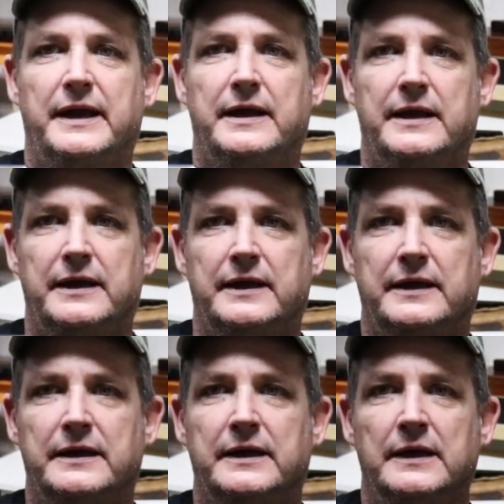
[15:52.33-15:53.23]

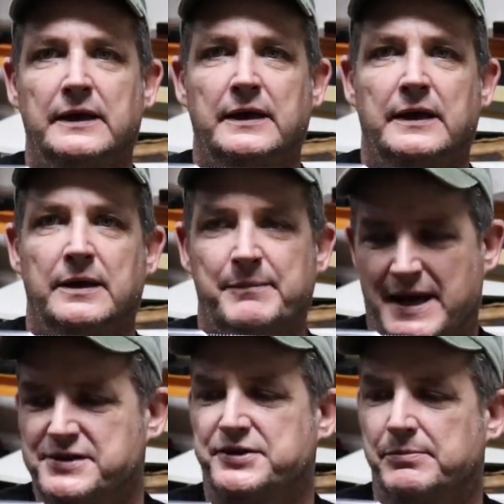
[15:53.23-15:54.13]
a
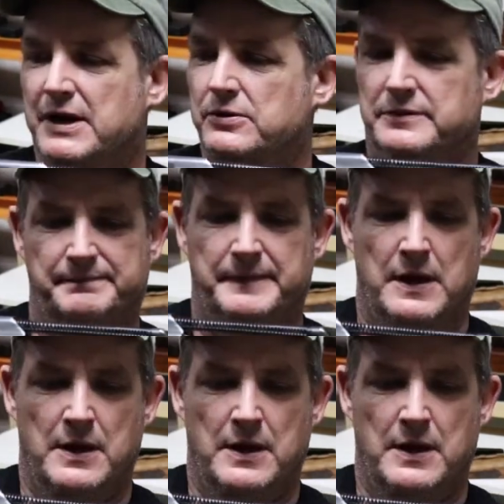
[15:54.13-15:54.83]
master mount.